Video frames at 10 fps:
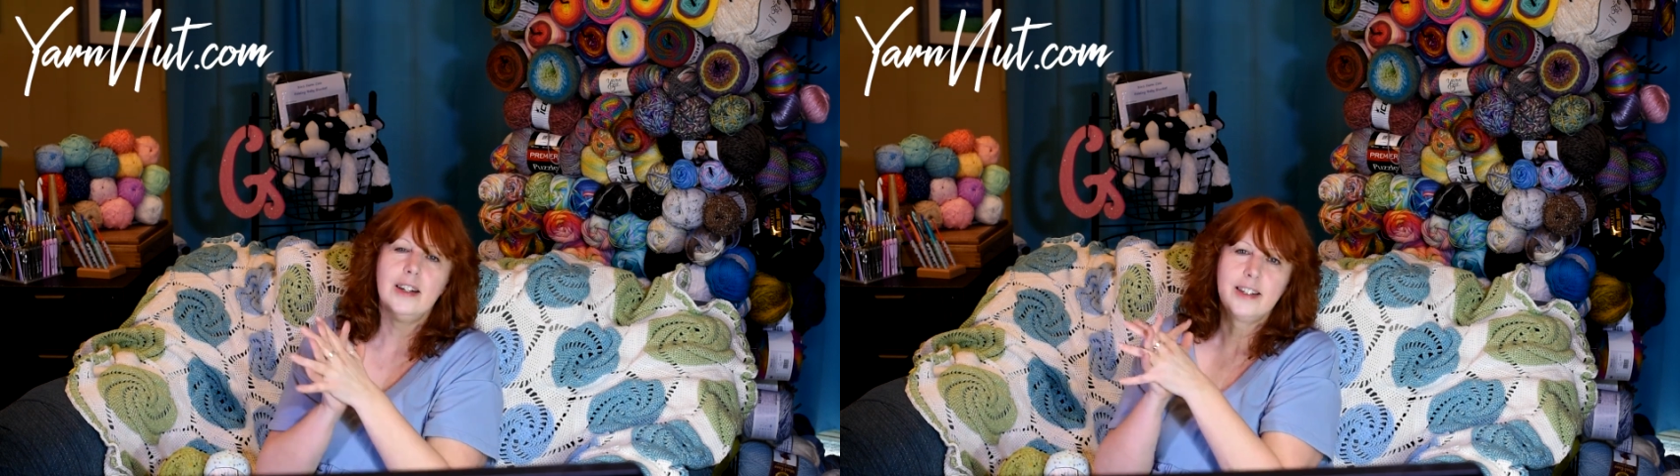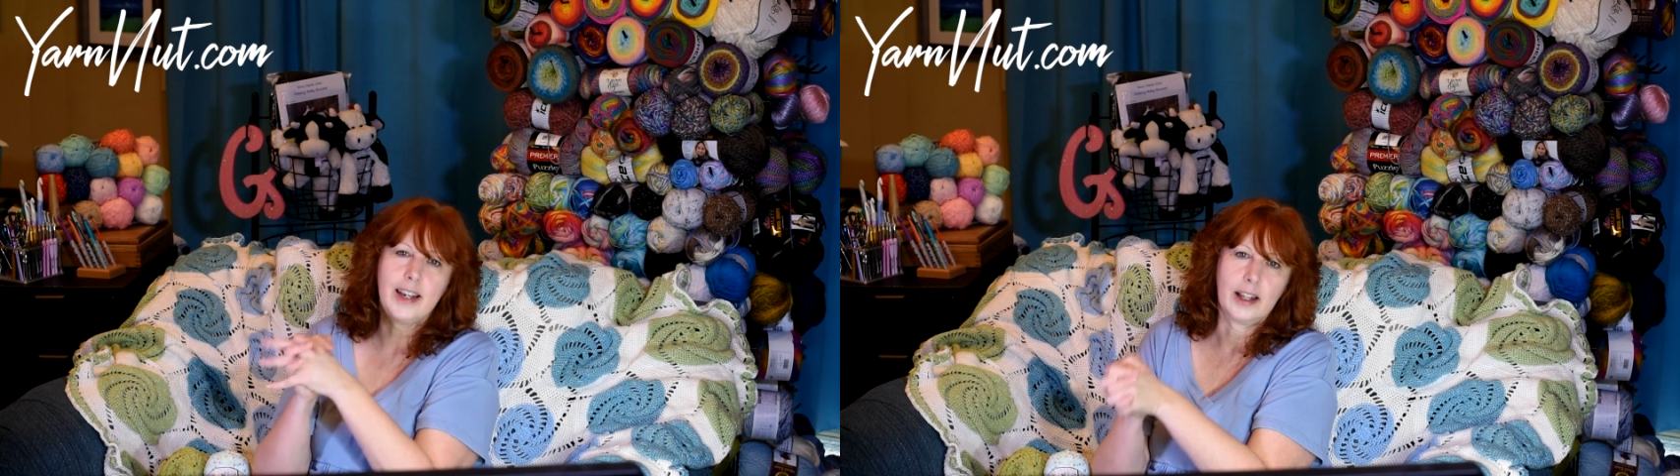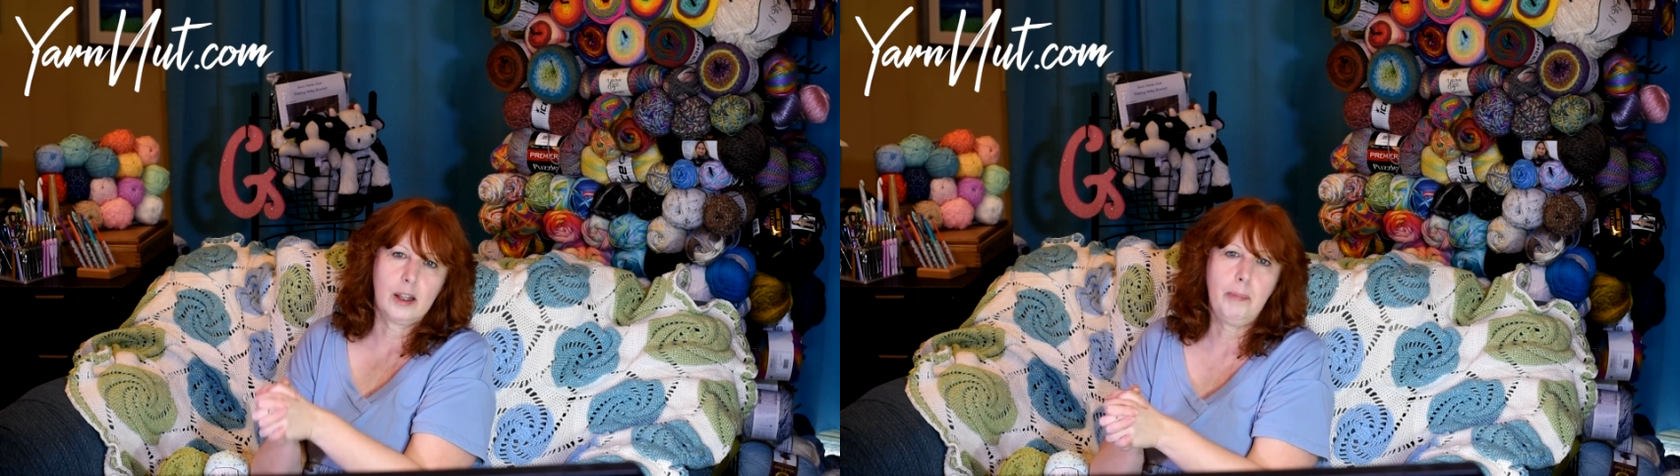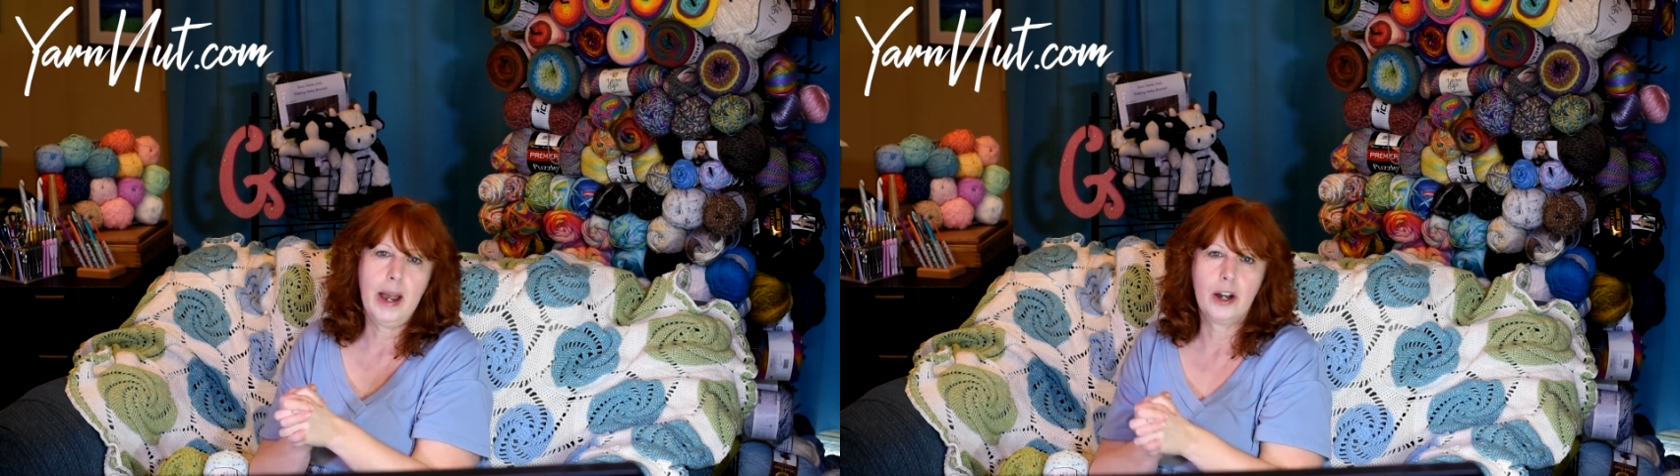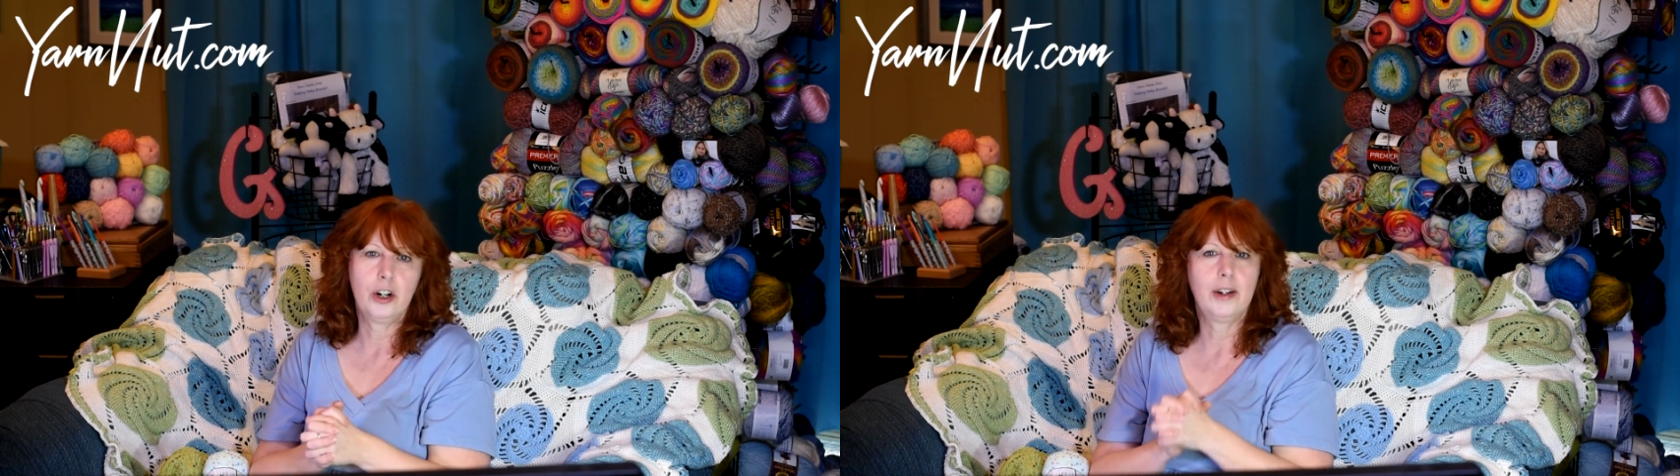to get the
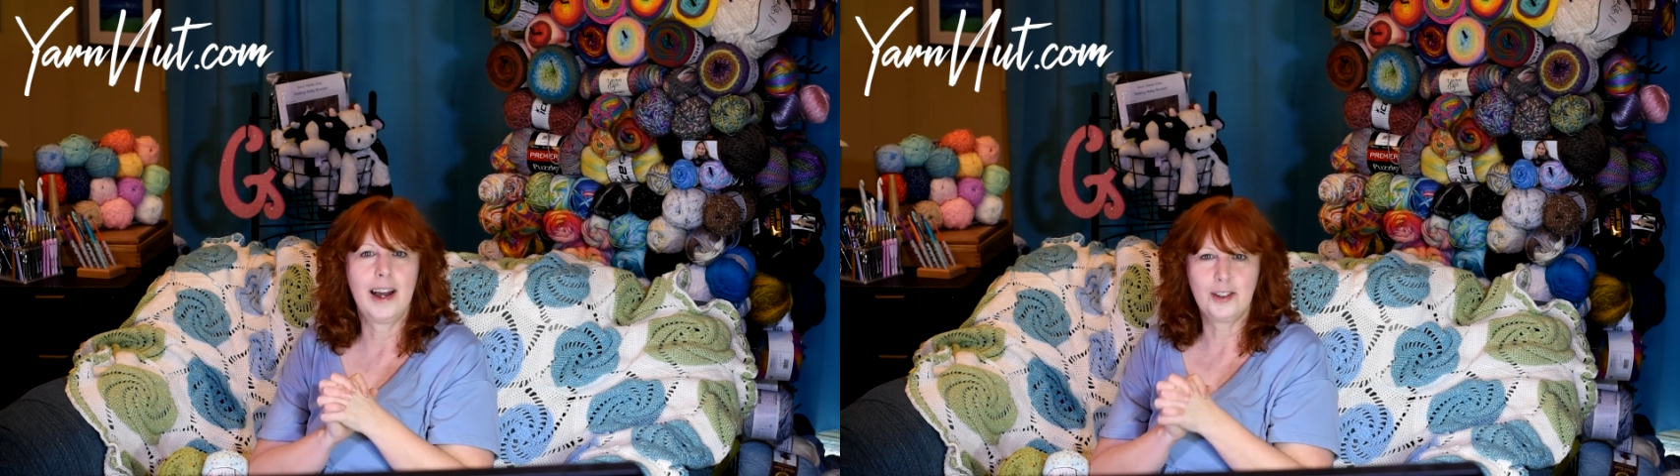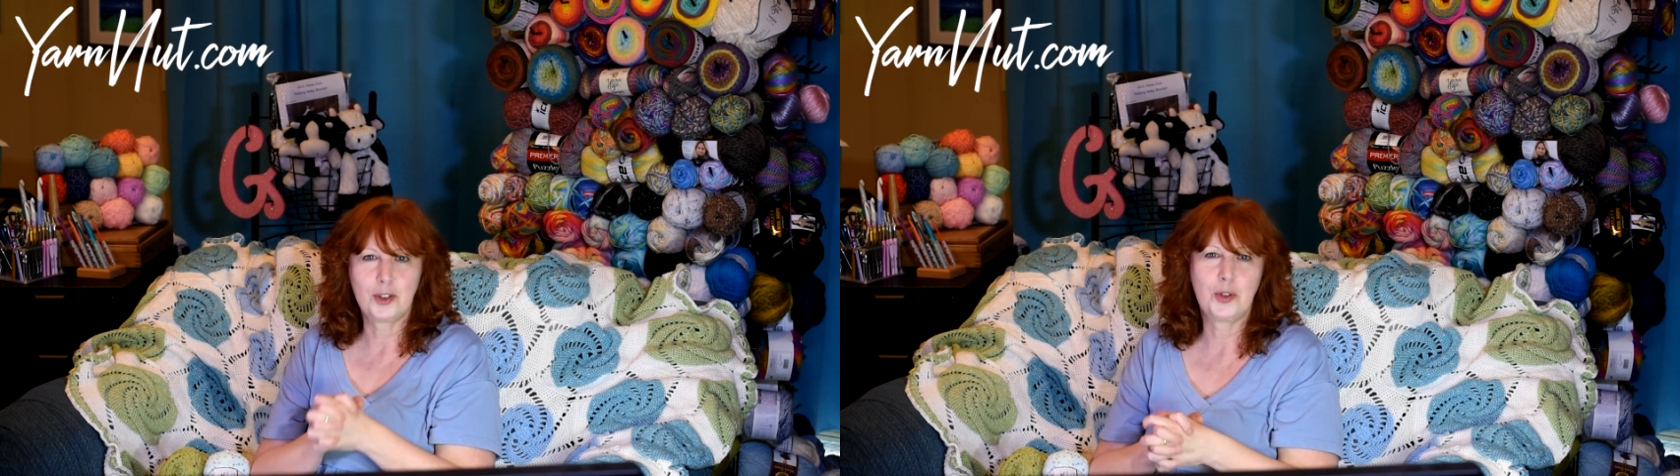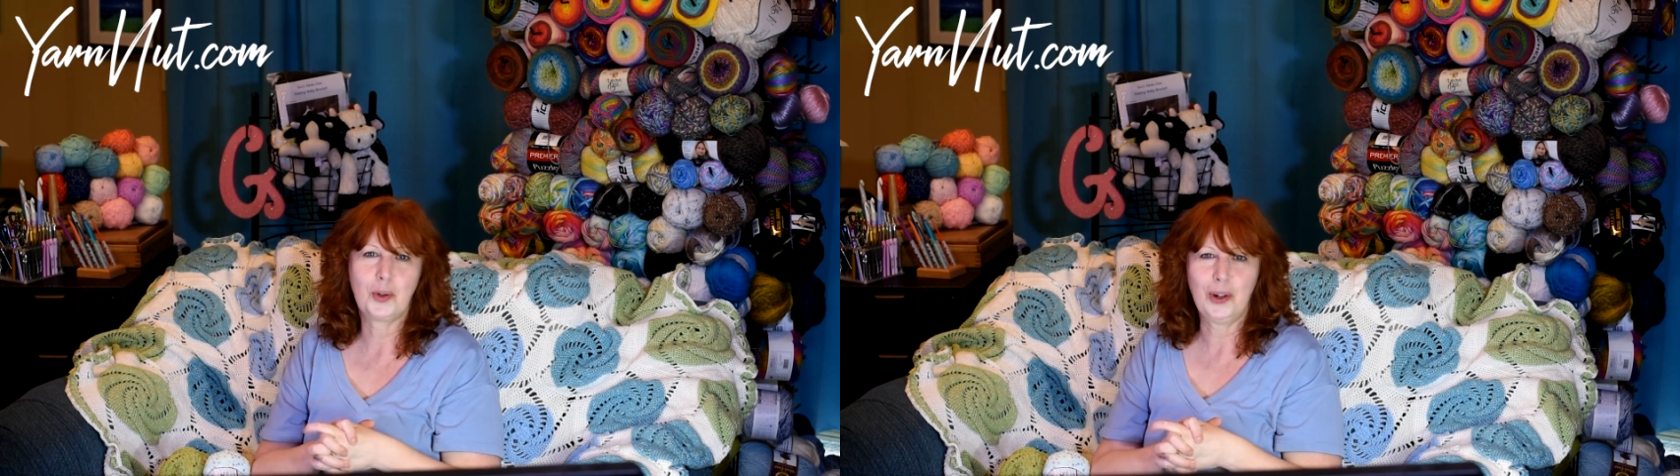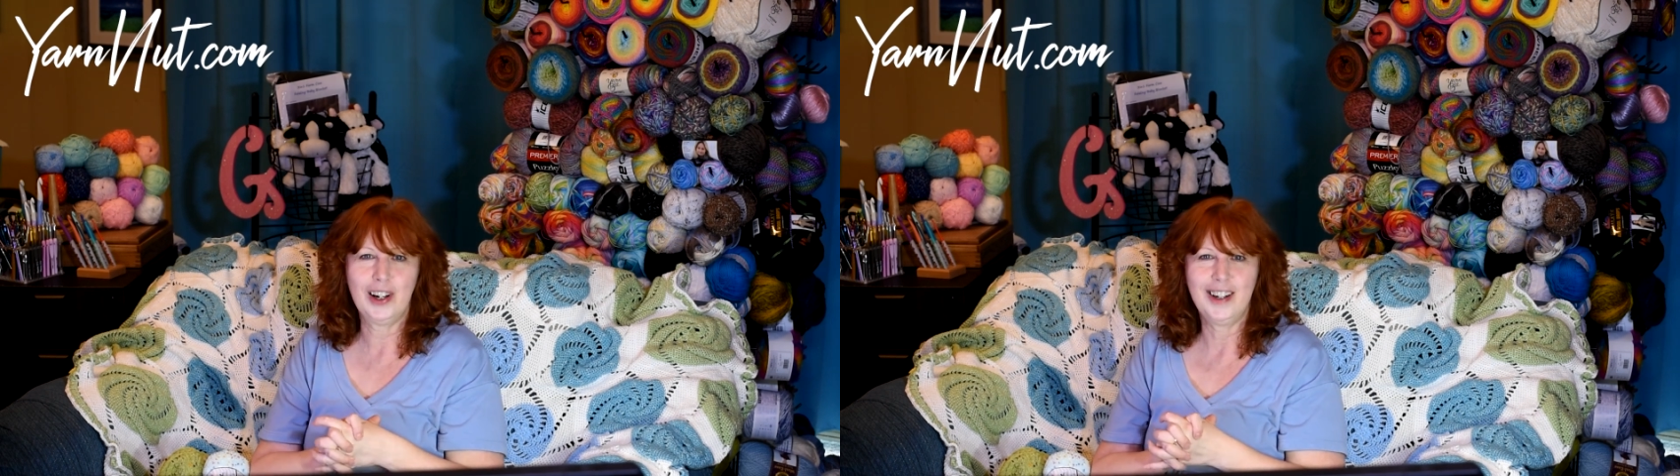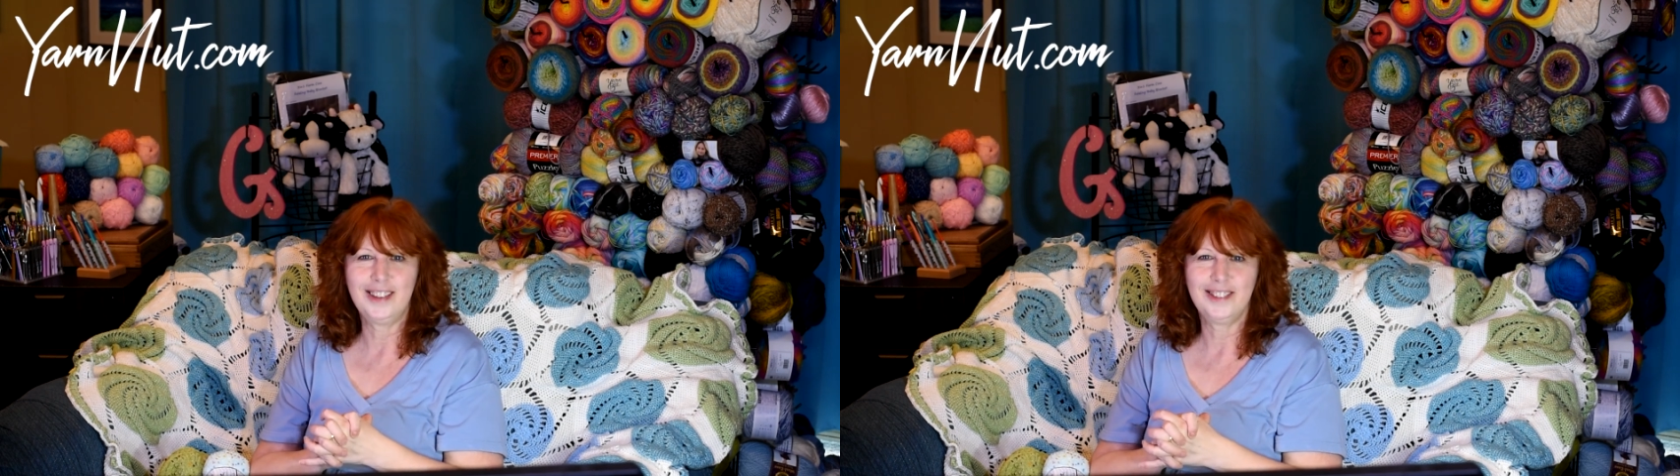pattern and the
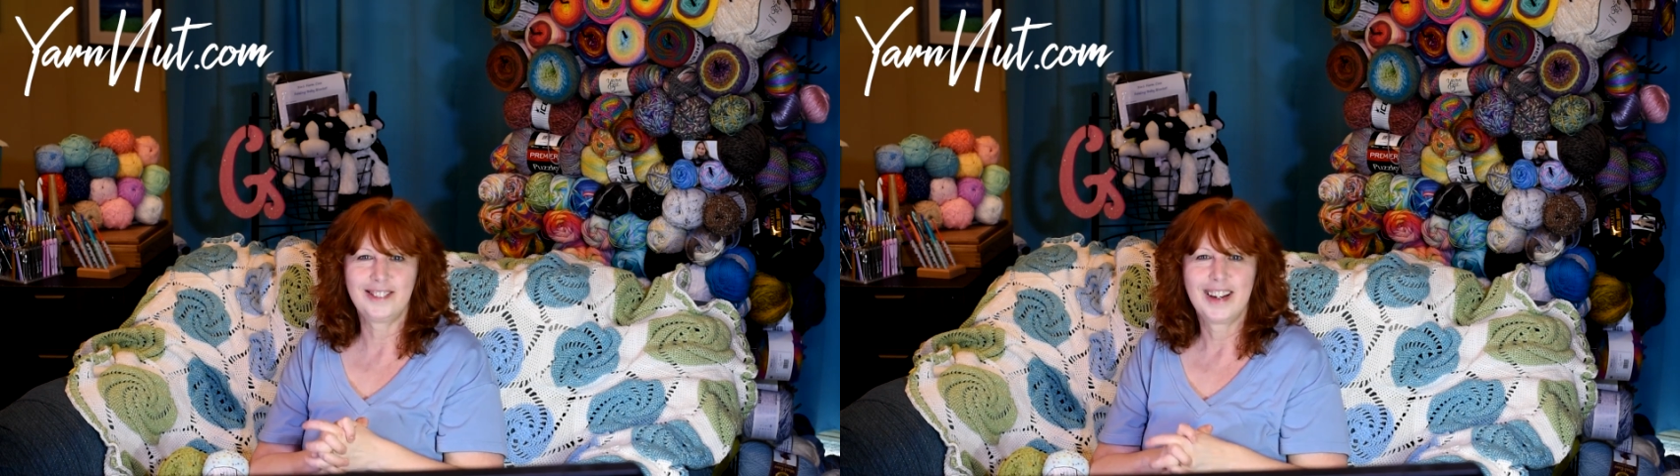tutorial.